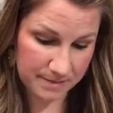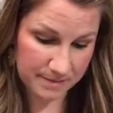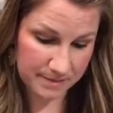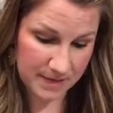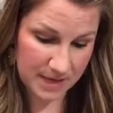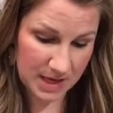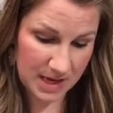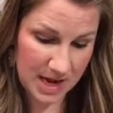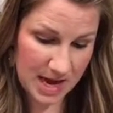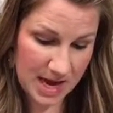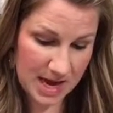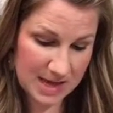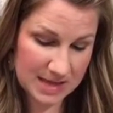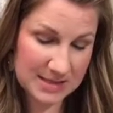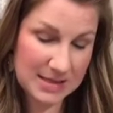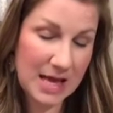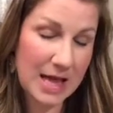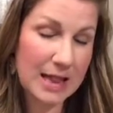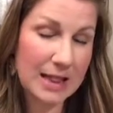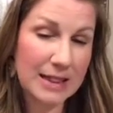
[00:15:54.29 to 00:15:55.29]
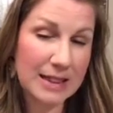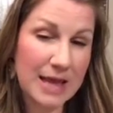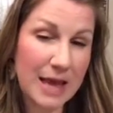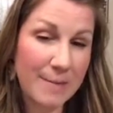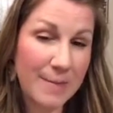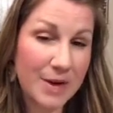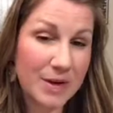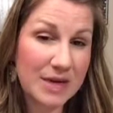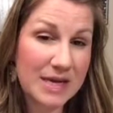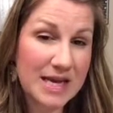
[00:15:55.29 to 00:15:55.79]
It has
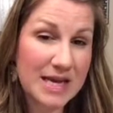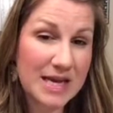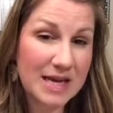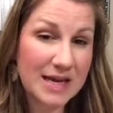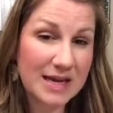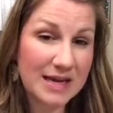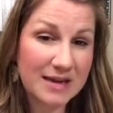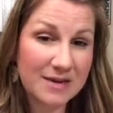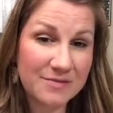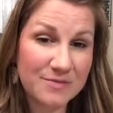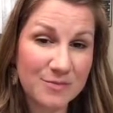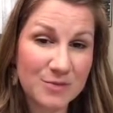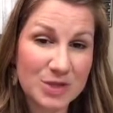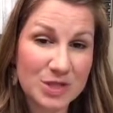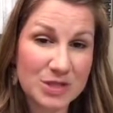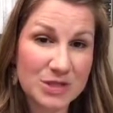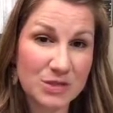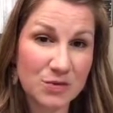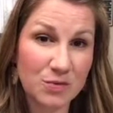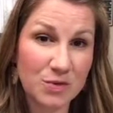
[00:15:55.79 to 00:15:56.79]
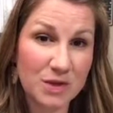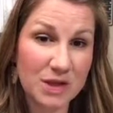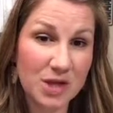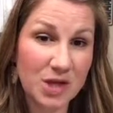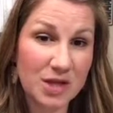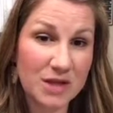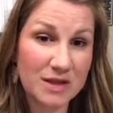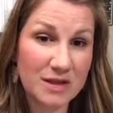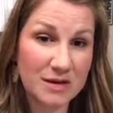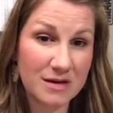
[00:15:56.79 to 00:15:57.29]
limonene, which is a really
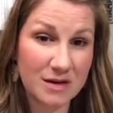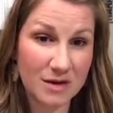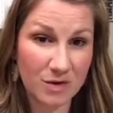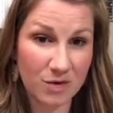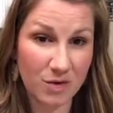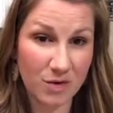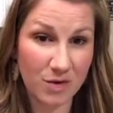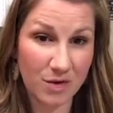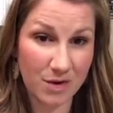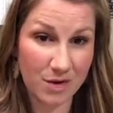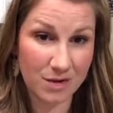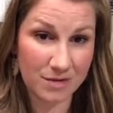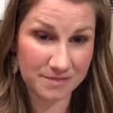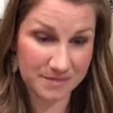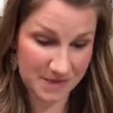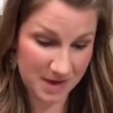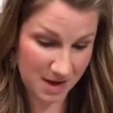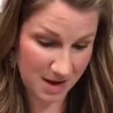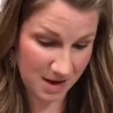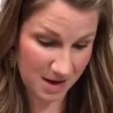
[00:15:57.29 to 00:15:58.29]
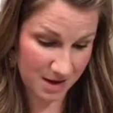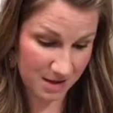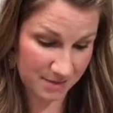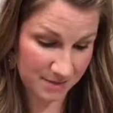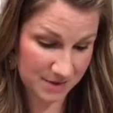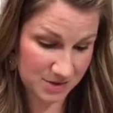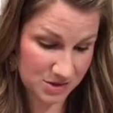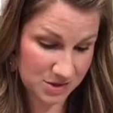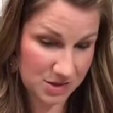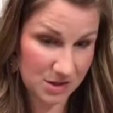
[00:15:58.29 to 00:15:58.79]
good thing to Google.
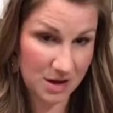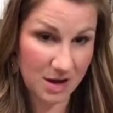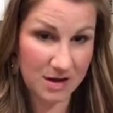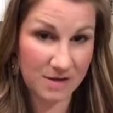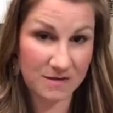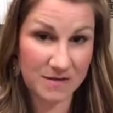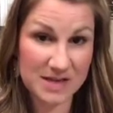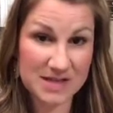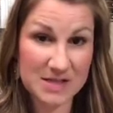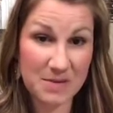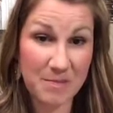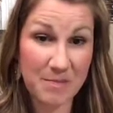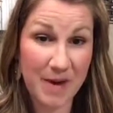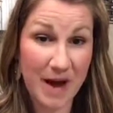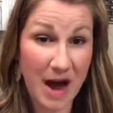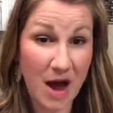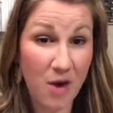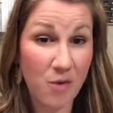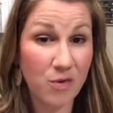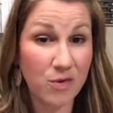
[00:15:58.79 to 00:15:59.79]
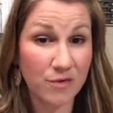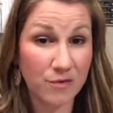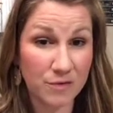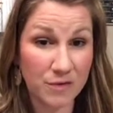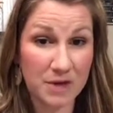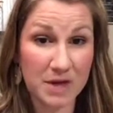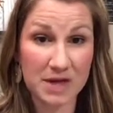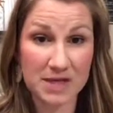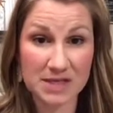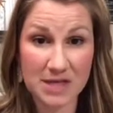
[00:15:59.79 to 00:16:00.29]
There's a lot of, it's a powerful
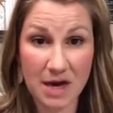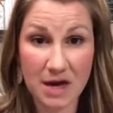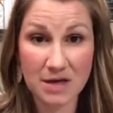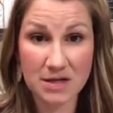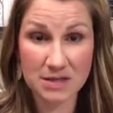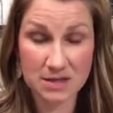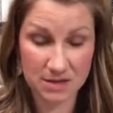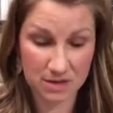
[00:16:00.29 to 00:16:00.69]
antioxidant,